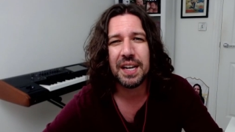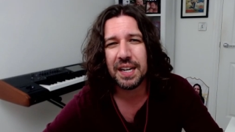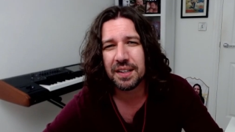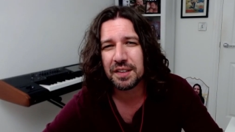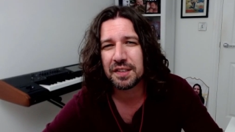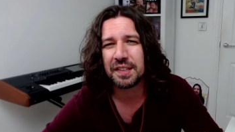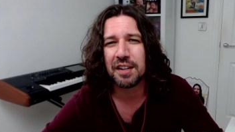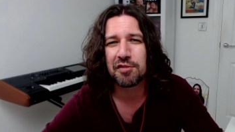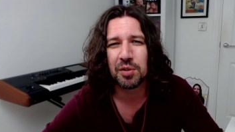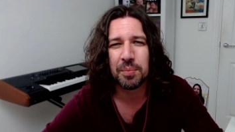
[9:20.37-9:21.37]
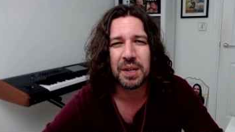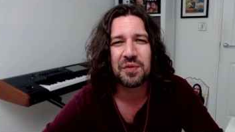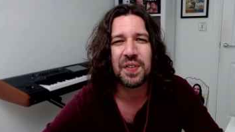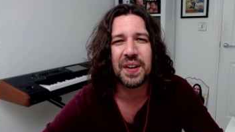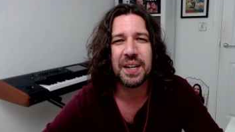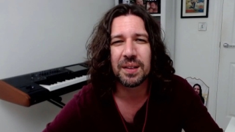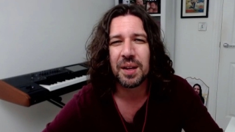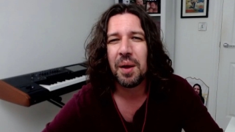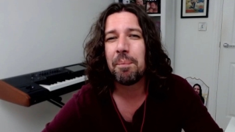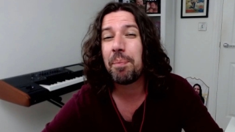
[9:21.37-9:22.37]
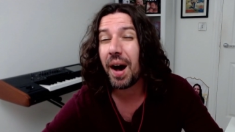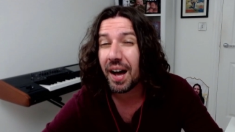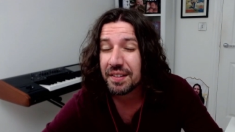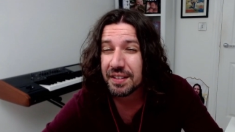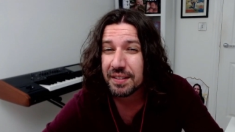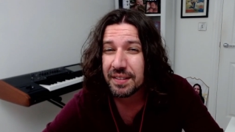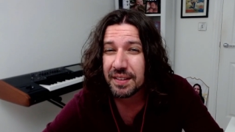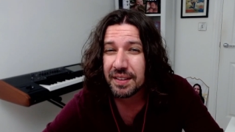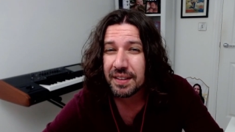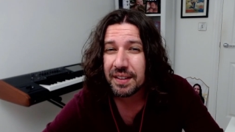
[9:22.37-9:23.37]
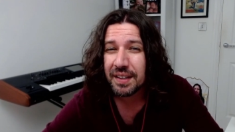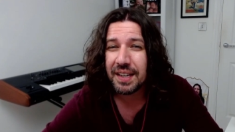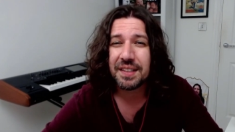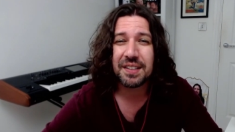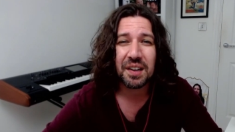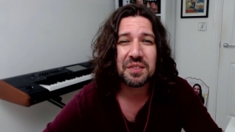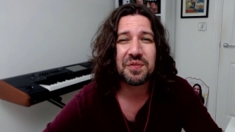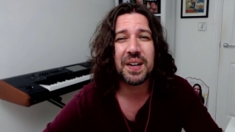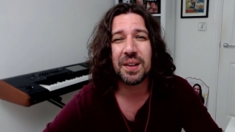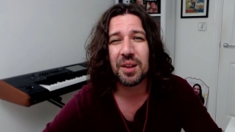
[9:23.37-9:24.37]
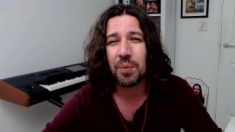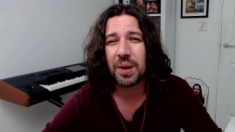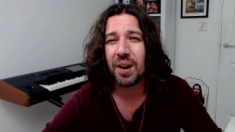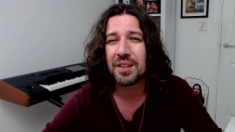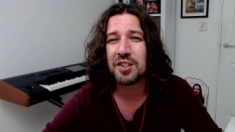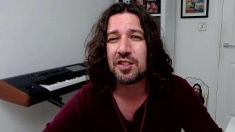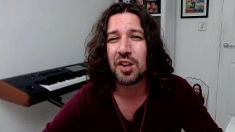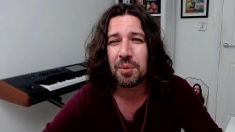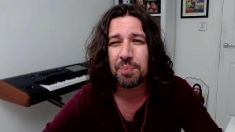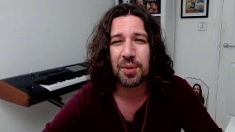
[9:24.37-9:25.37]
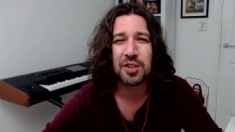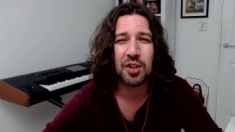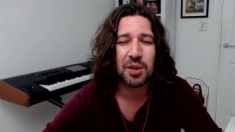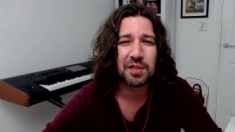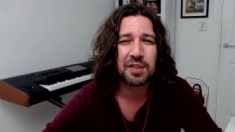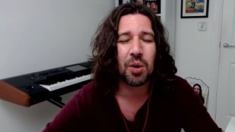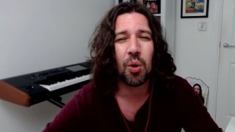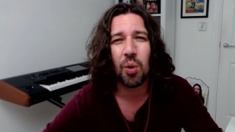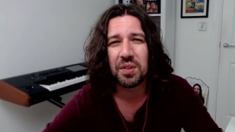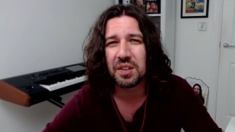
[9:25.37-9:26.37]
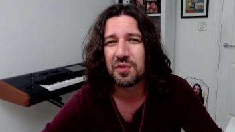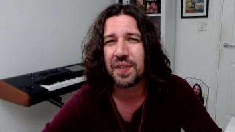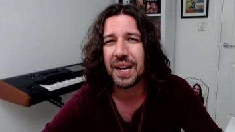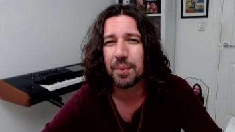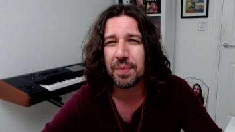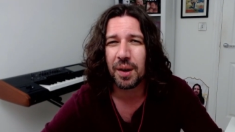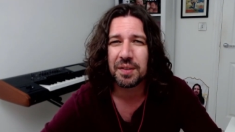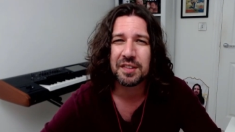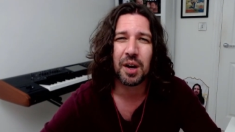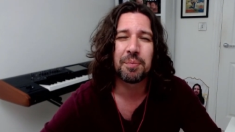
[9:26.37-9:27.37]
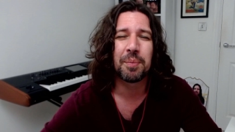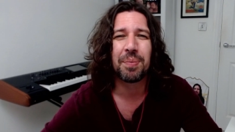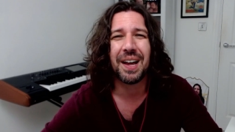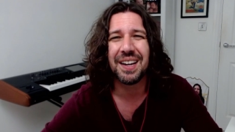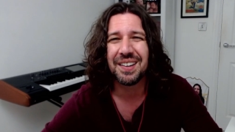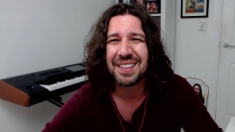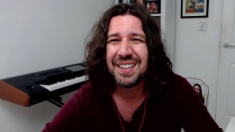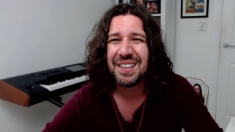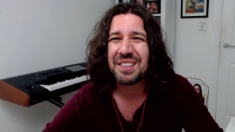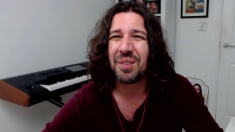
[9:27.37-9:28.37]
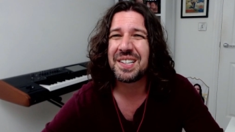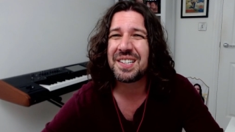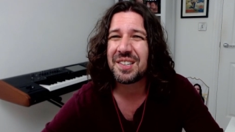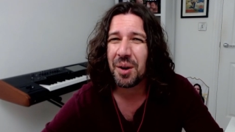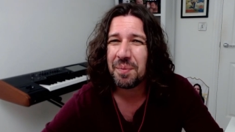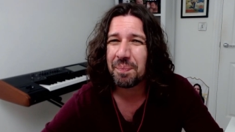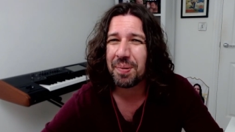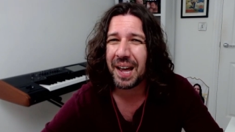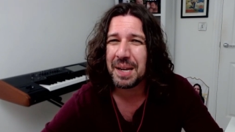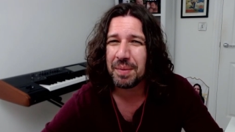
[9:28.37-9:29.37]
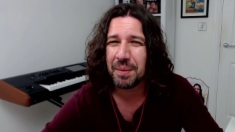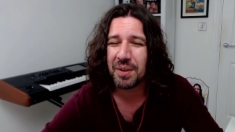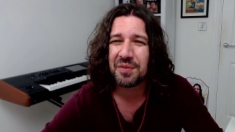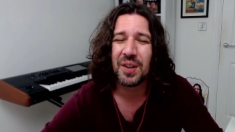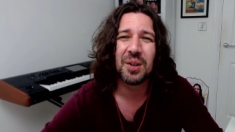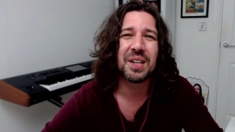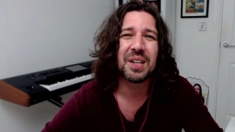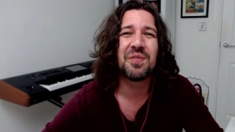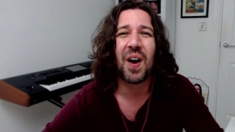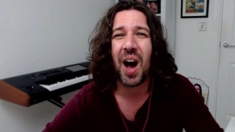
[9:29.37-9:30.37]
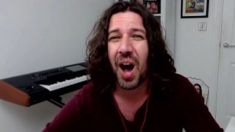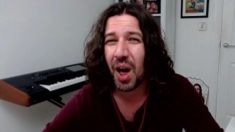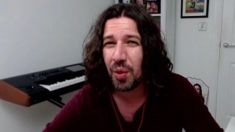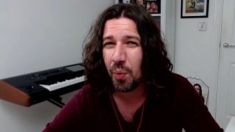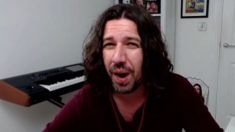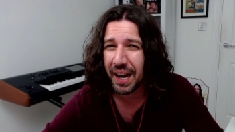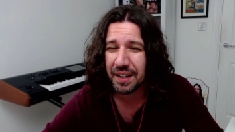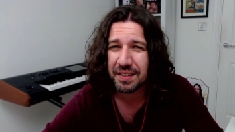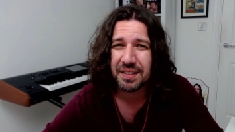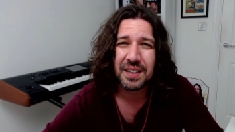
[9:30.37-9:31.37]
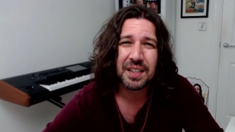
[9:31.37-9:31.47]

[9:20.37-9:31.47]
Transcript: in central midfield. But it does feel that we either don't produce or develop those type of players. So I don't blame him for looking for other ways